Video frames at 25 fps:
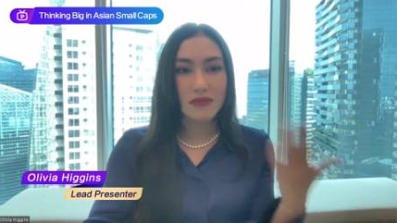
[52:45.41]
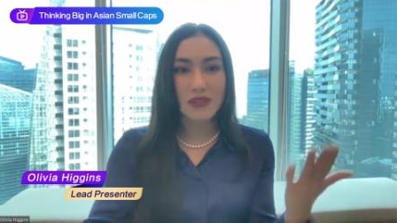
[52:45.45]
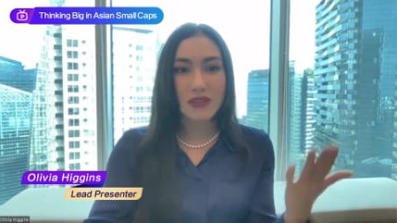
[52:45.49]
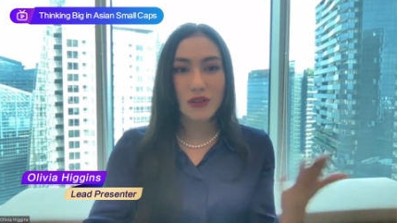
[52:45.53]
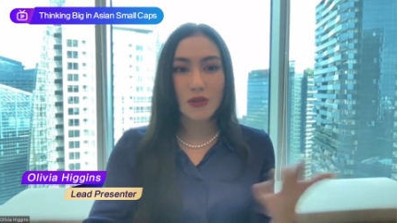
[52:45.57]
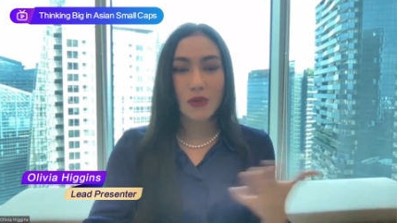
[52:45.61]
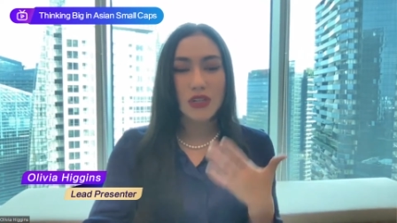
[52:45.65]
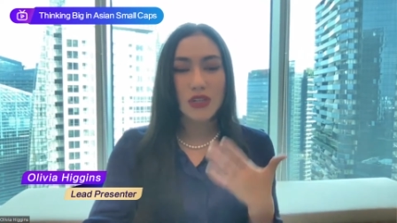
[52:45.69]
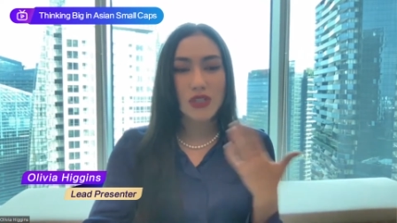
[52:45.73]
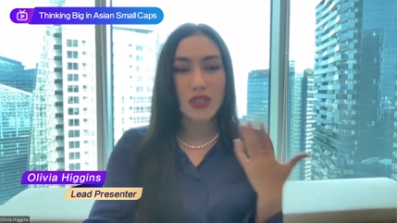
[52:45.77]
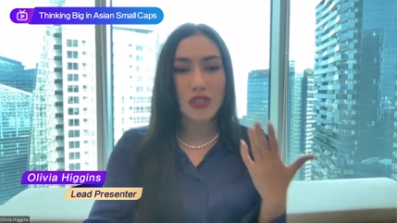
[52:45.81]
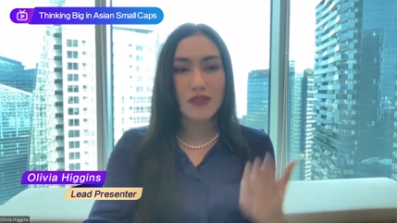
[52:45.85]

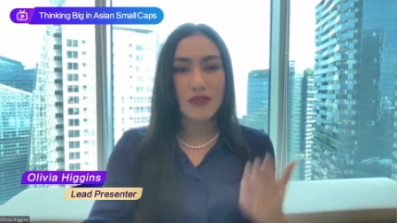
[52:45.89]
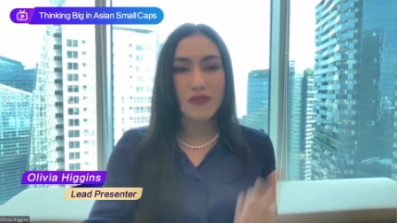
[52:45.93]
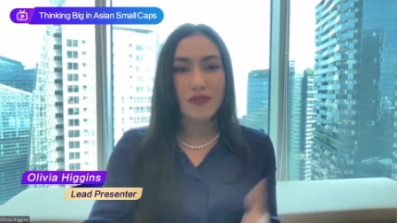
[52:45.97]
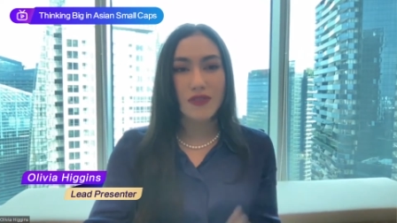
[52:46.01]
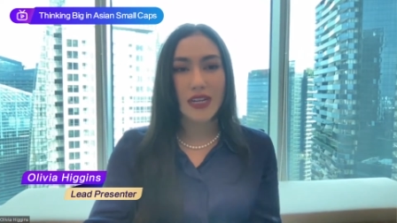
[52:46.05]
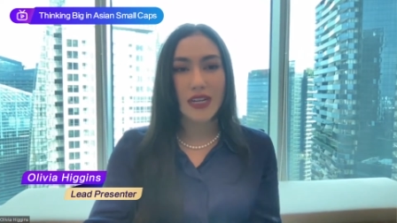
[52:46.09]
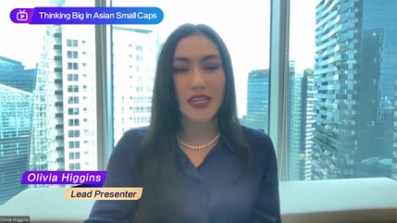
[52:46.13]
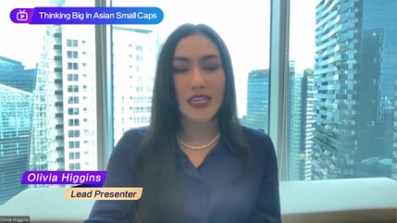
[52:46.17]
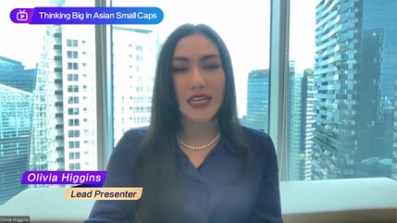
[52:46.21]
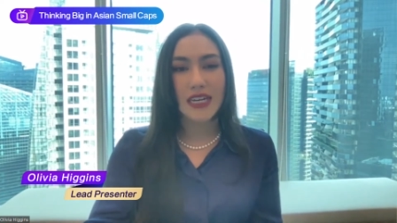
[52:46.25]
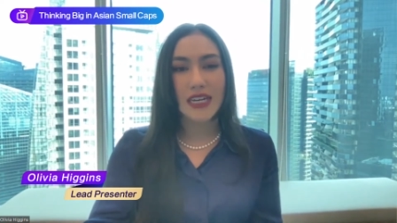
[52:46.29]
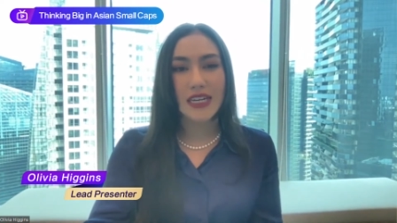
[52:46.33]
questions
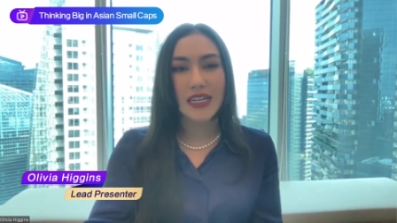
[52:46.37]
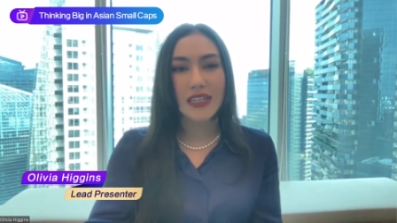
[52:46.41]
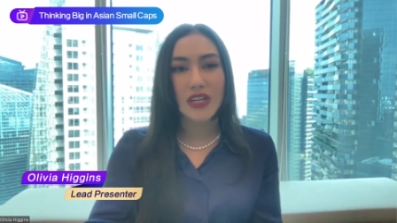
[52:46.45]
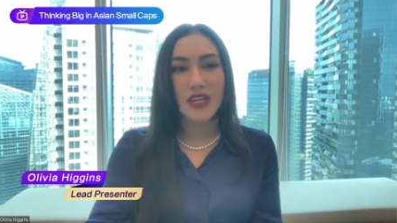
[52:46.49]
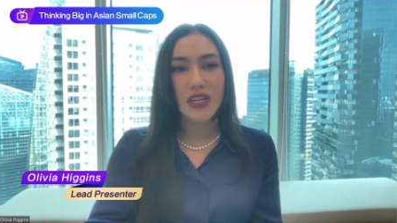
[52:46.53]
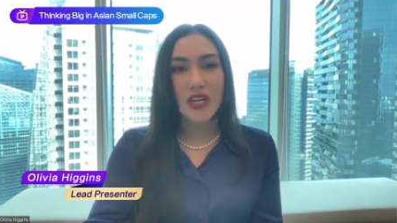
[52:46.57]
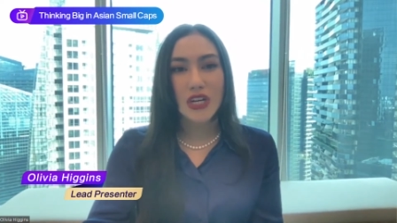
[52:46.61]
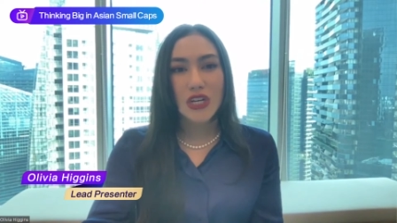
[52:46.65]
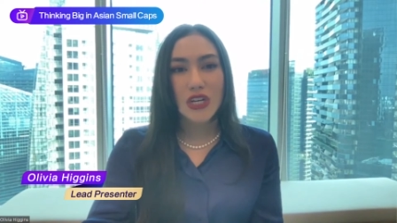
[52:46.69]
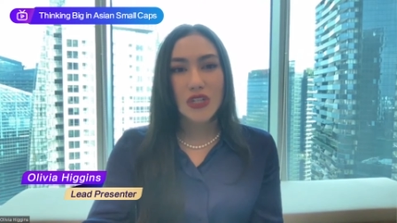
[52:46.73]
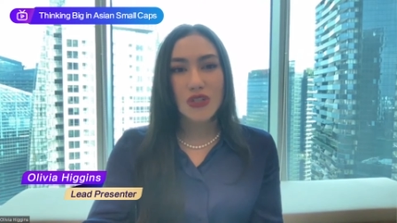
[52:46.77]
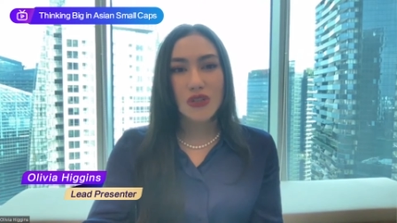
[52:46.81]
flooding
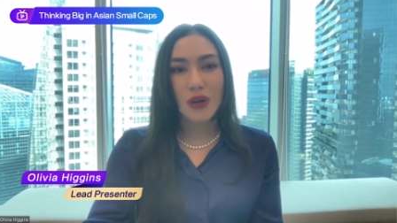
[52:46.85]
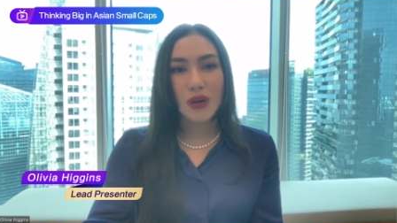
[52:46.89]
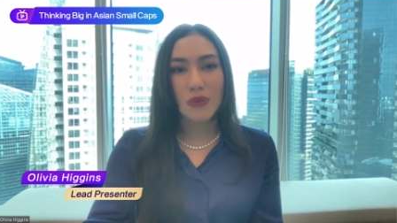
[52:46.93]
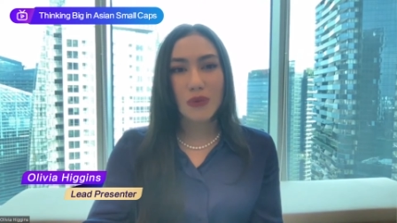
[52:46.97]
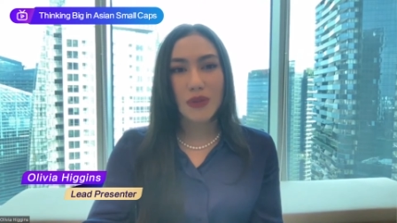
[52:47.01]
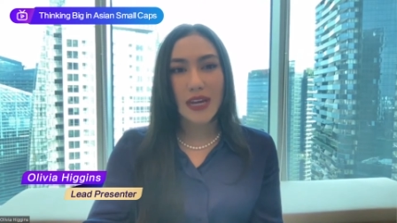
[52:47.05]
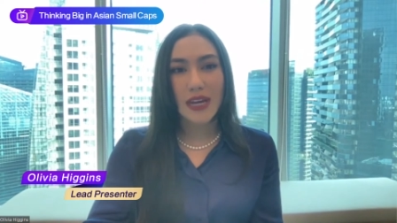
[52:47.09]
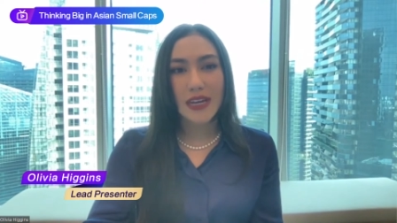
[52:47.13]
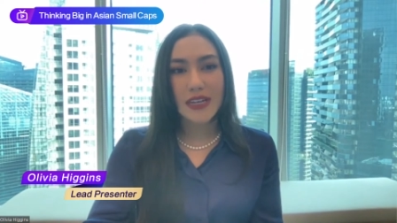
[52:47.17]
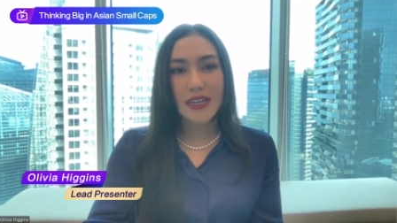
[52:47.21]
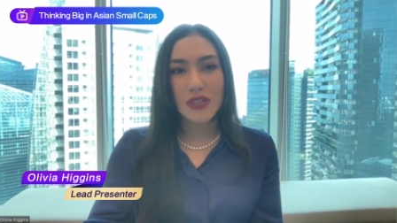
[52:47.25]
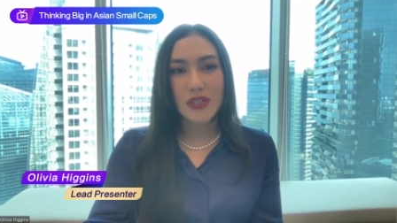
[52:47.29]
in. So I
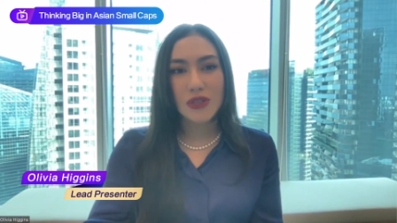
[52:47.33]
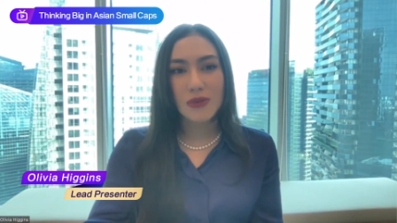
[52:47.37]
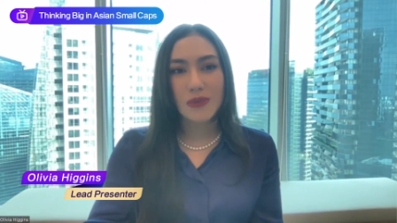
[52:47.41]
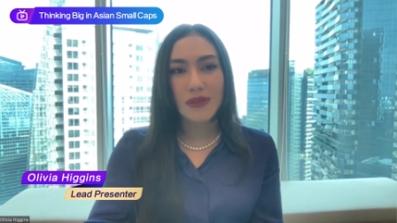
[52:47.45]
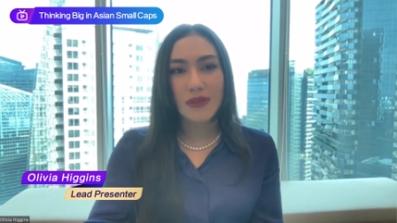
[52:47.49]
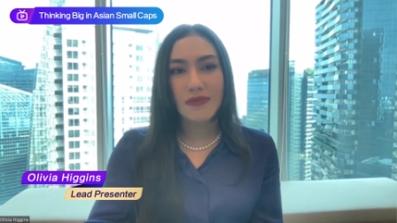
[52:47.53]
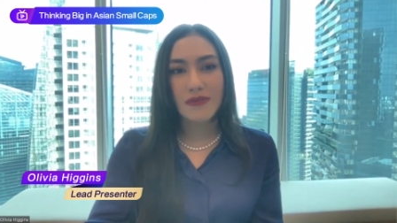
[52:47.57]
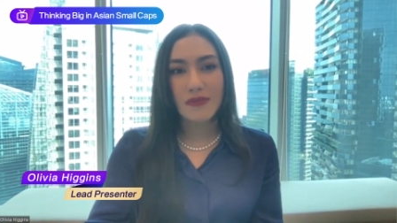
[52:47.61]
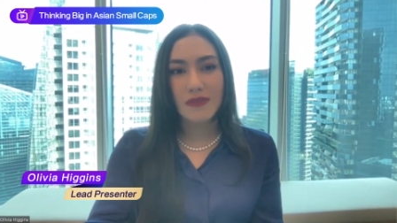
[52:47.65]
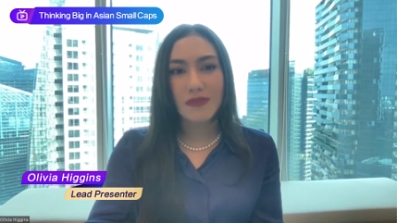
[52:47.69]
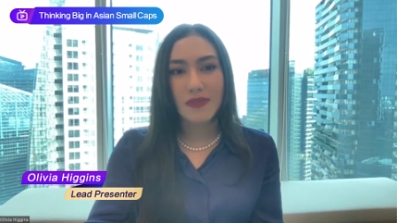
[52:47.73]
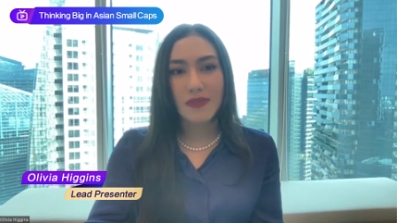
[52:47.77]
would like to
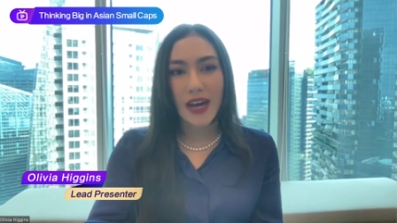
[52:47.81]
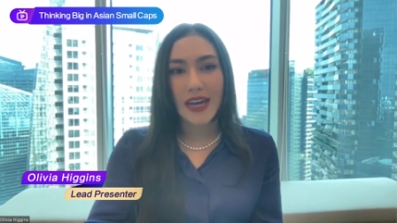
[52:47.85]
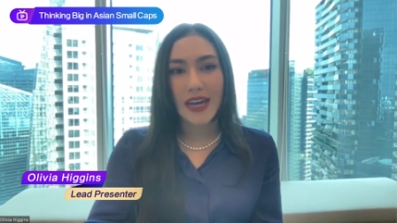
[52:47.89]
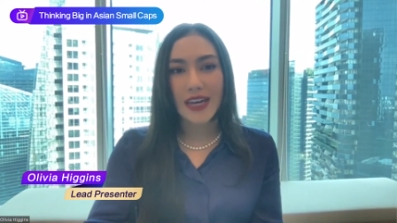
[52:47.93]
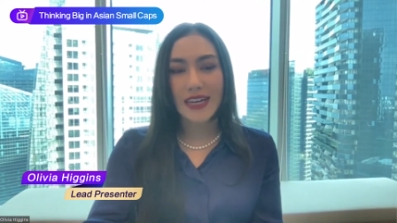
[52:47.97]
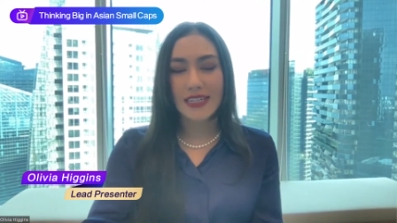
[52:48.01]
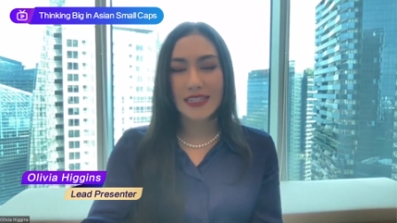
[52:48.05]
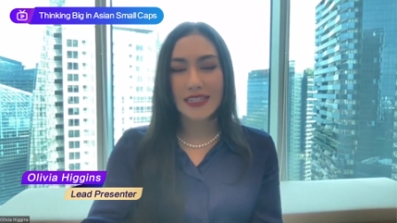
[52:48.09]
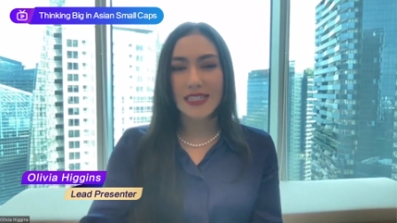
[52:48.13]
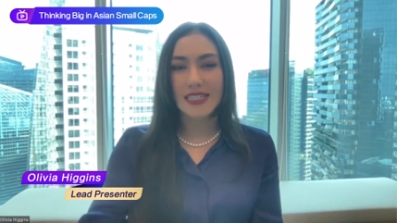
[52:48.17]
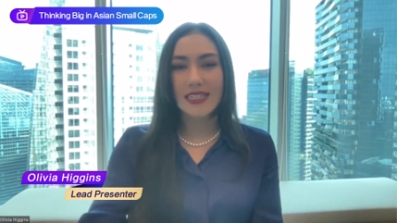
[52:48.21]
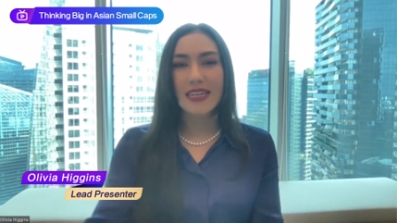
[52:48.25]

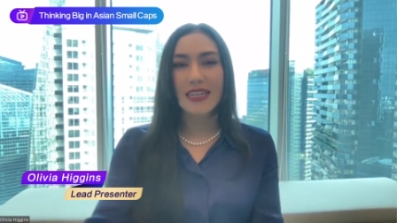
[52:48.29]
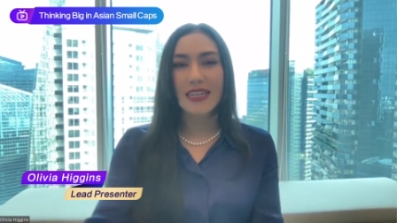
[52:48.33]
invite